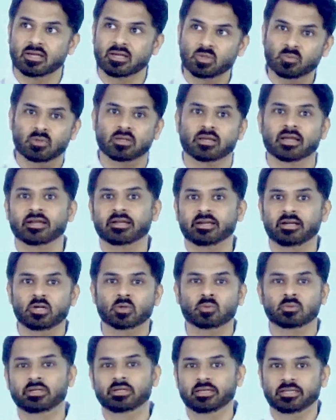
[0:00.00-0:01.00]
you will get into
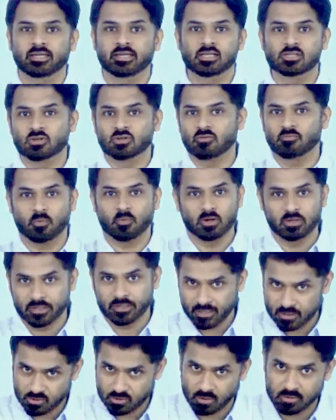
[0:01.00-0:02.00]
details of
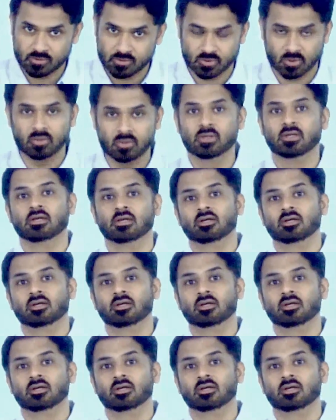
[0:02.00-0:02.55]
politics also.